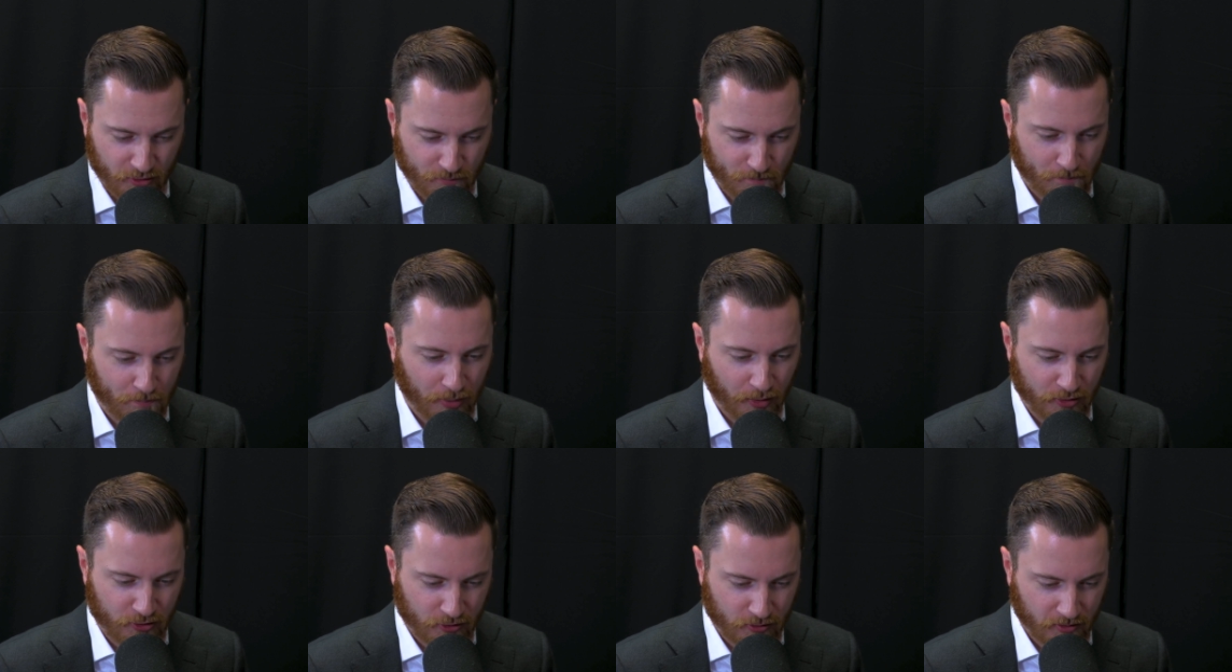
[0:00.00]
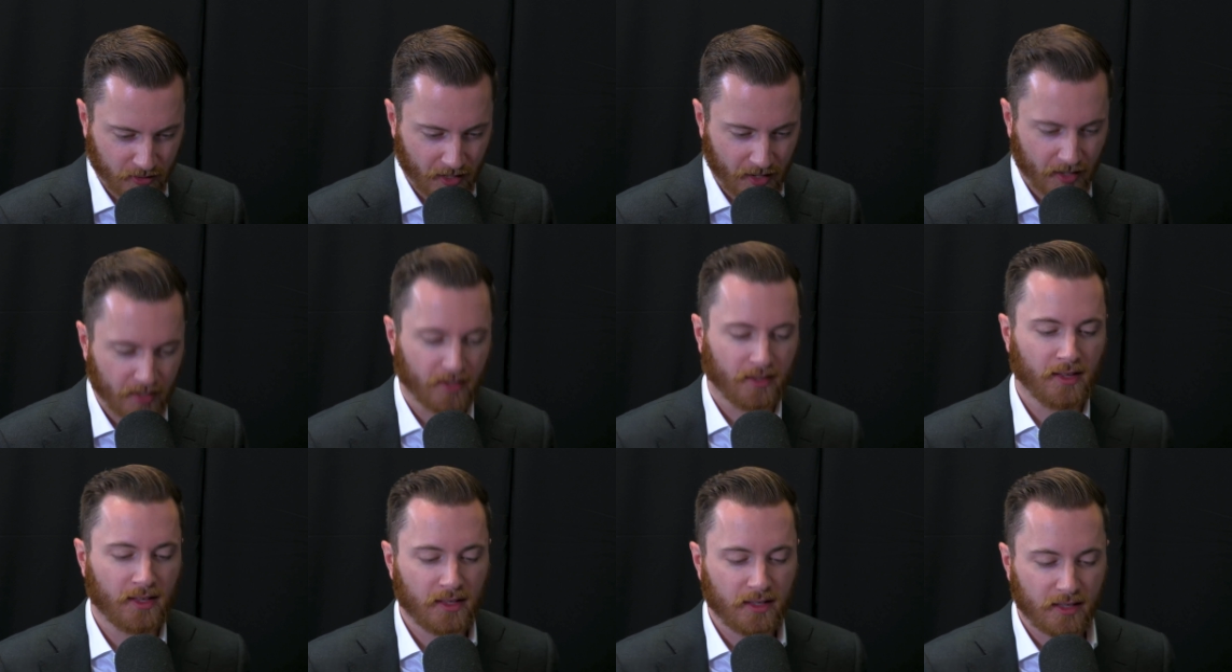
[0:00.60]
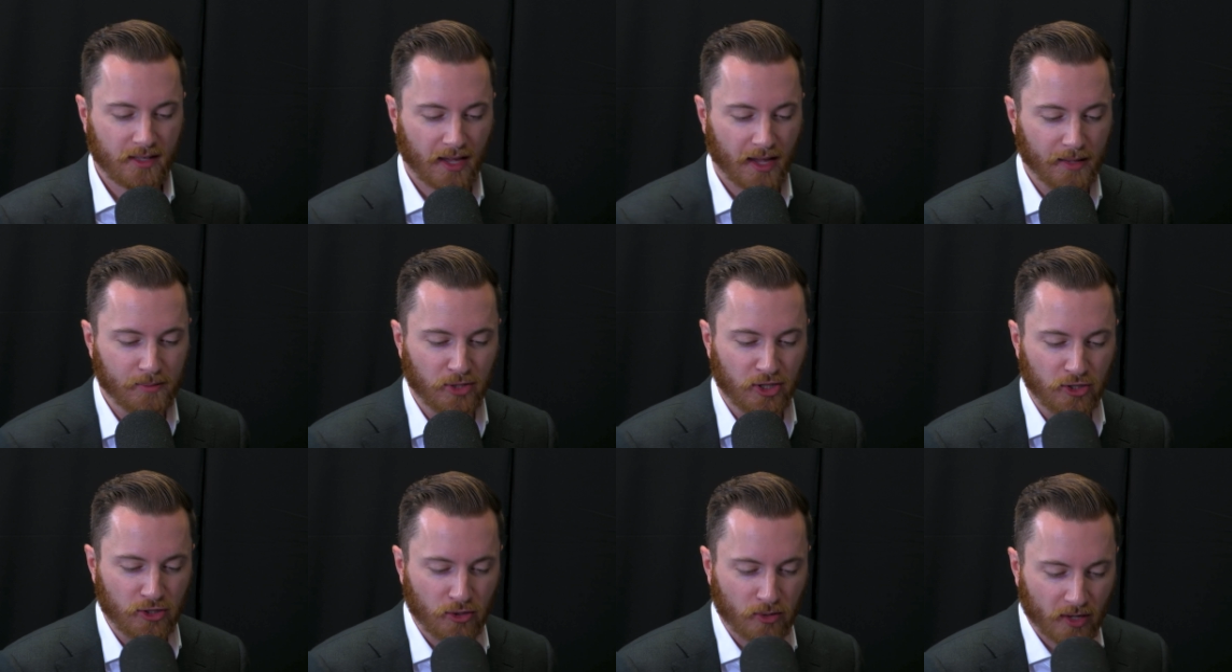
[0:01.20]
I just butchered that. Came
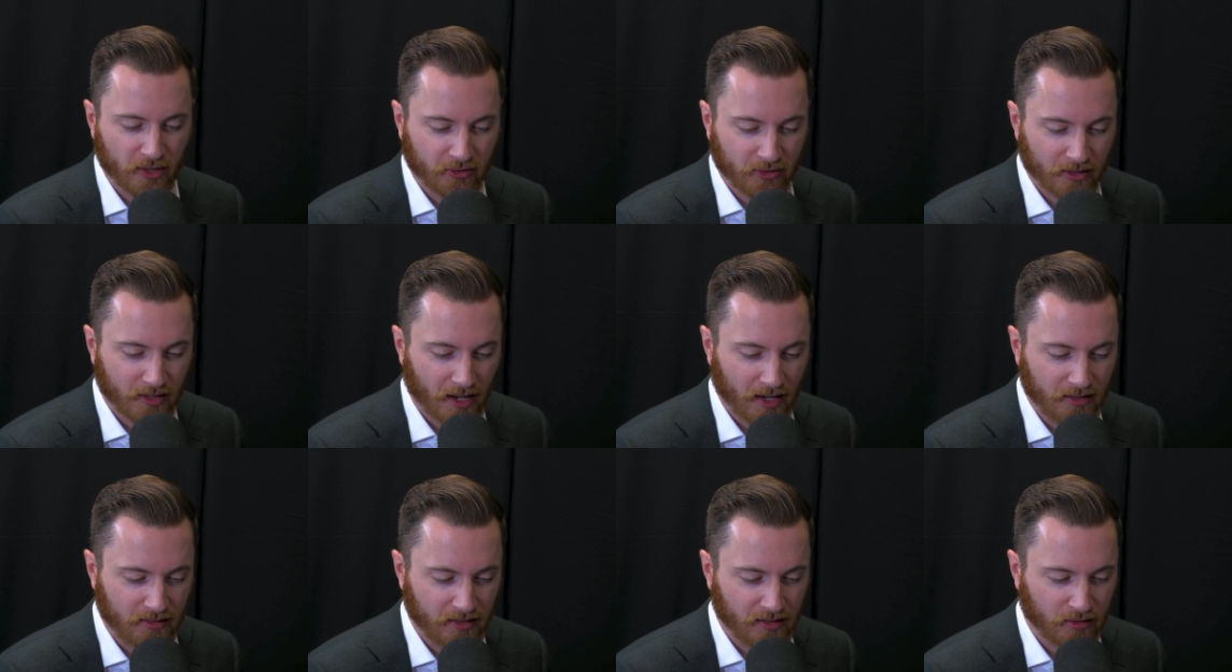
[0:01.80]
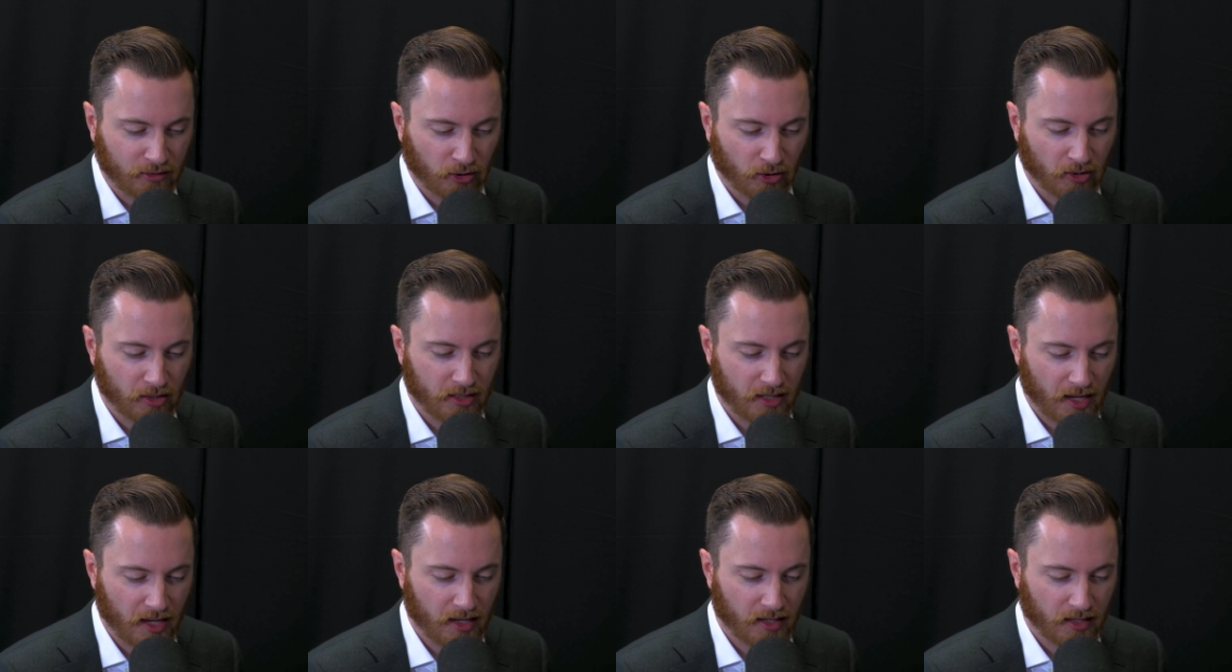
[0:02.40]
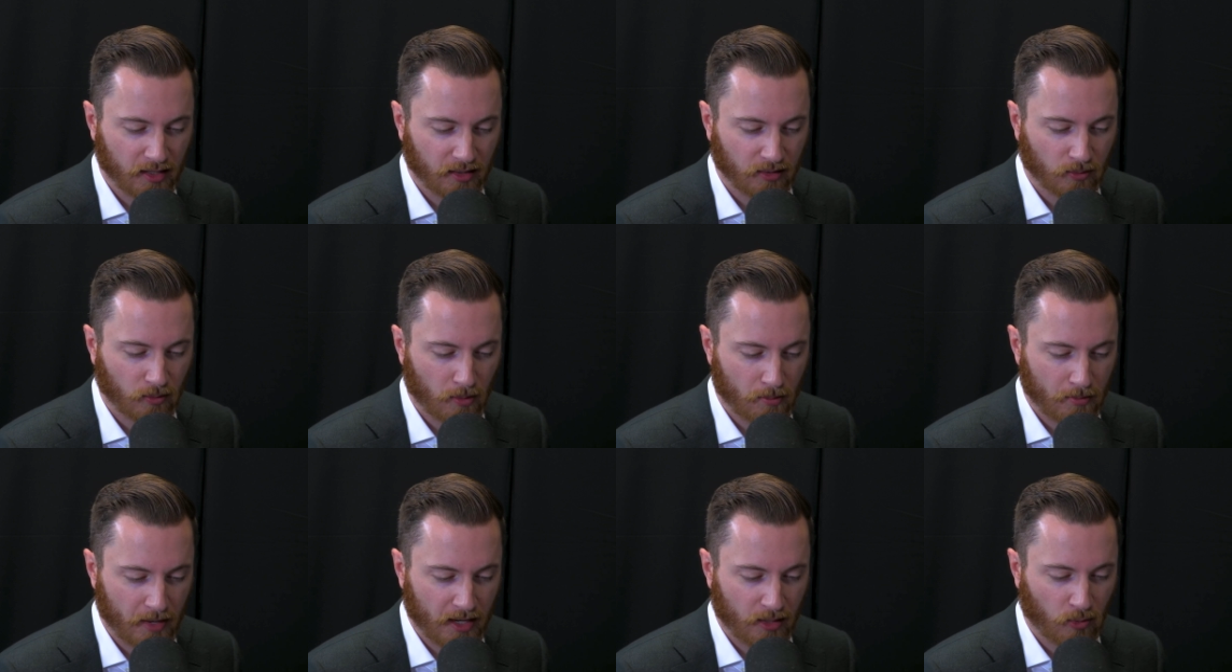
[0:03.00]
to the U.S. in 1938 and
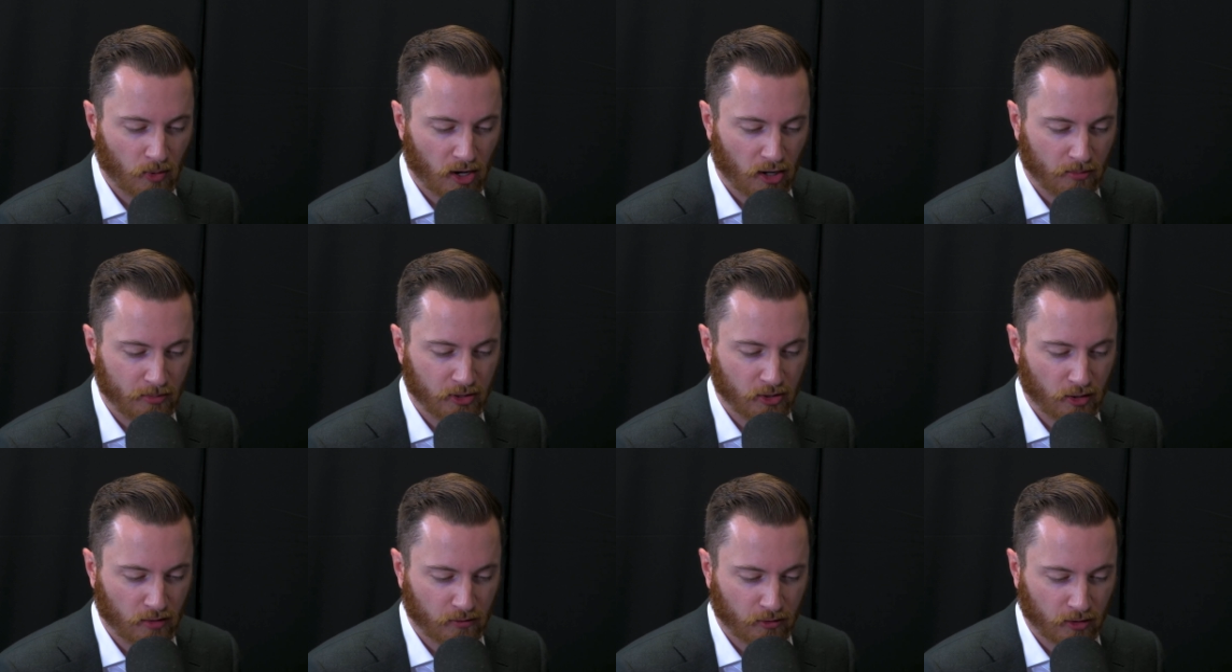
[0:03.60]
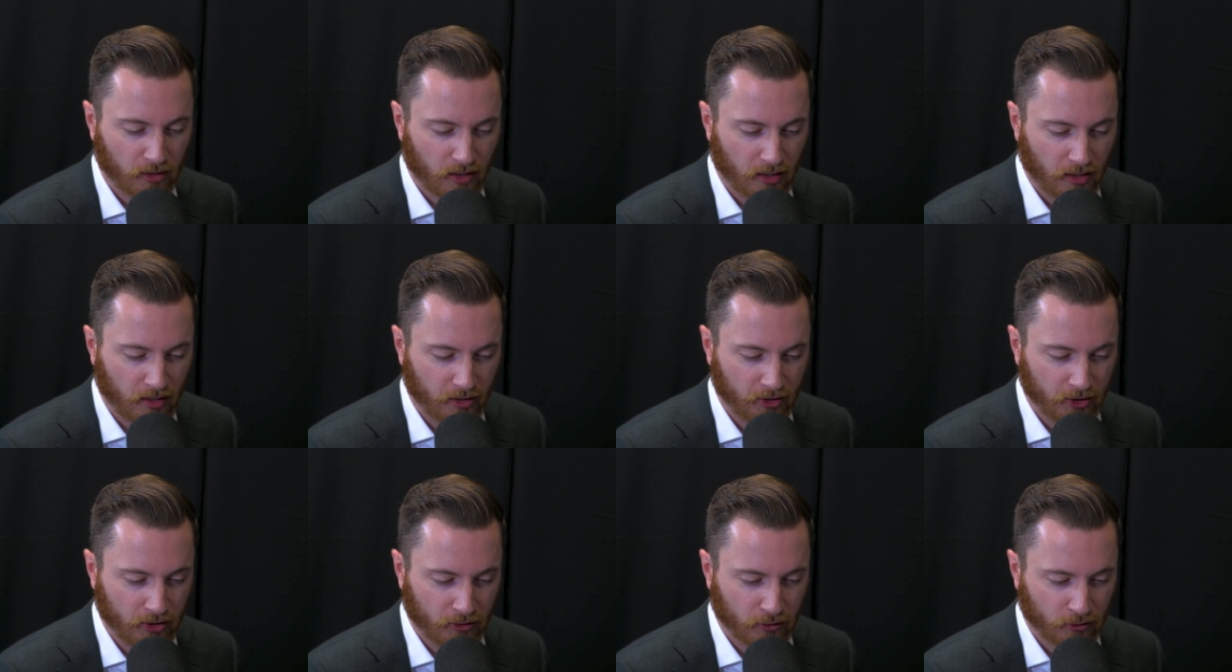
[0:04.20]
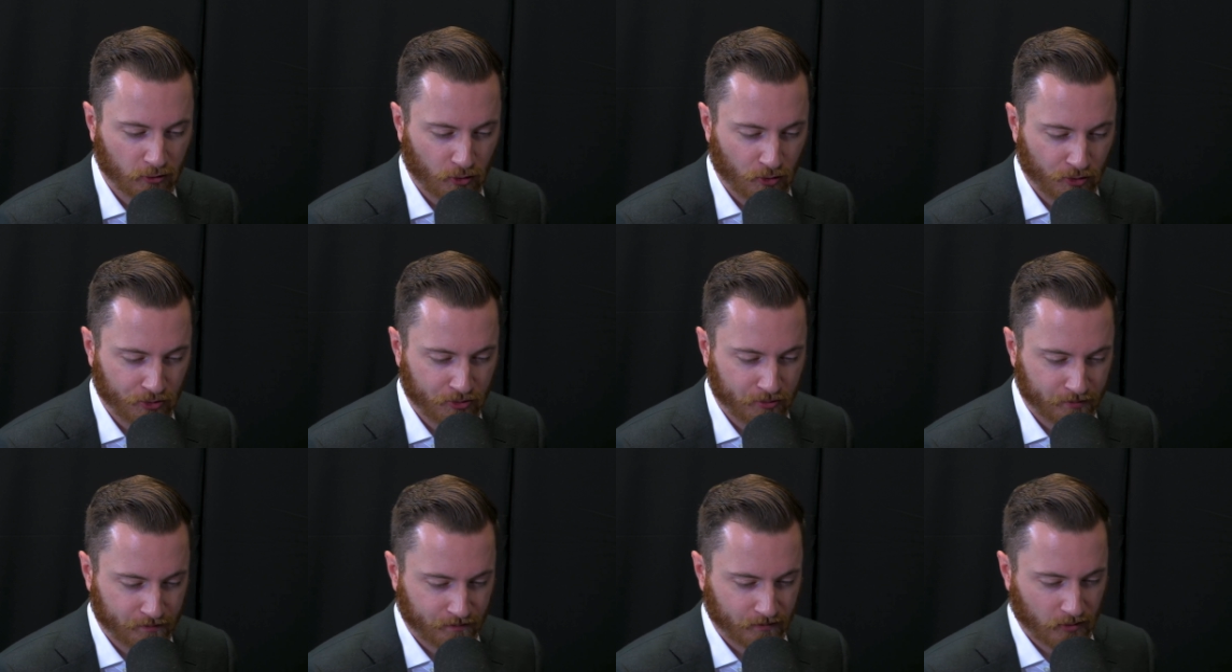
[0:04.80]
may well be over 100 years old.
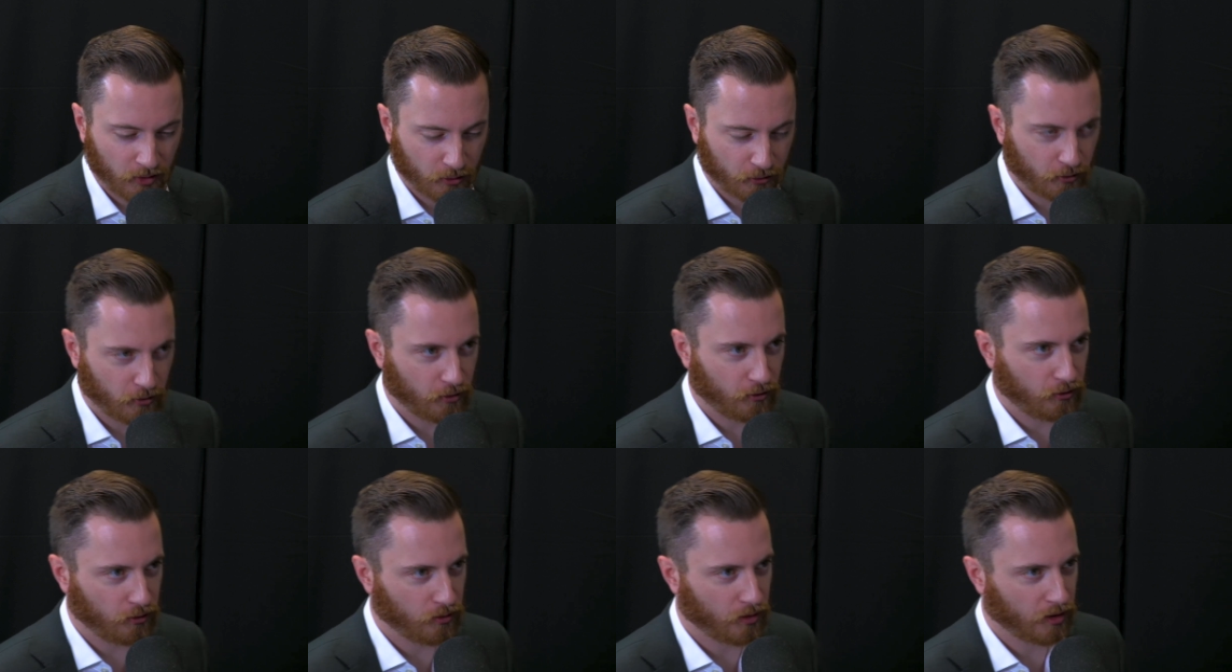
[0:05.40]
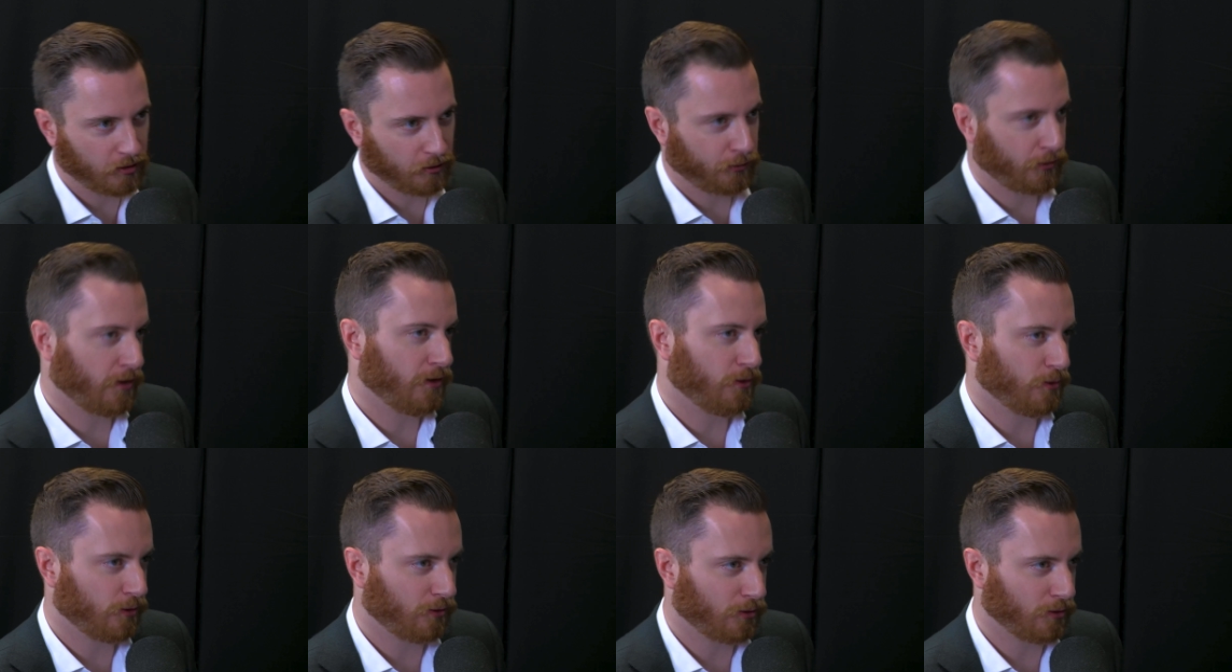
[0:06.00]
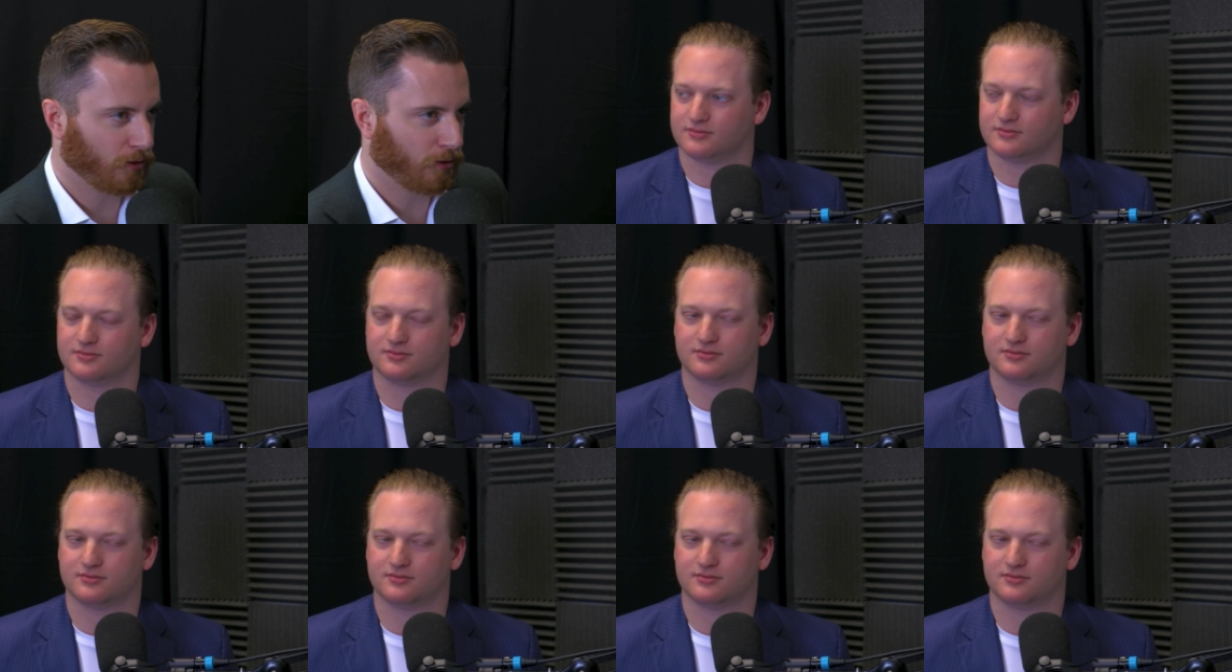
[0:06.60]
Those are the two at the St. Louis Zoo.